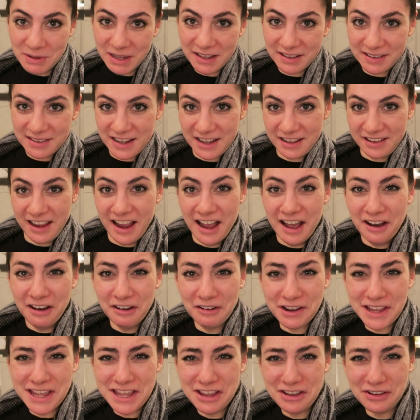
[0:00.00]
because that's
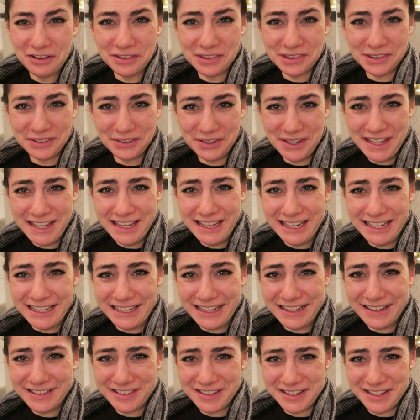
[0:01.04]
how we used to eat
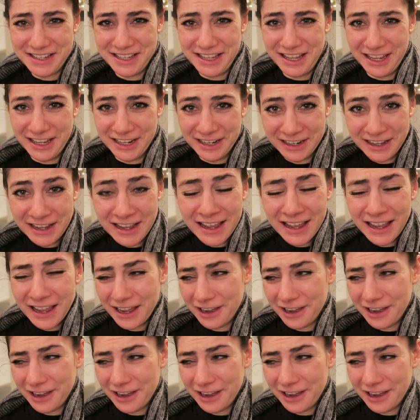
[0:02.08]
it as a kid.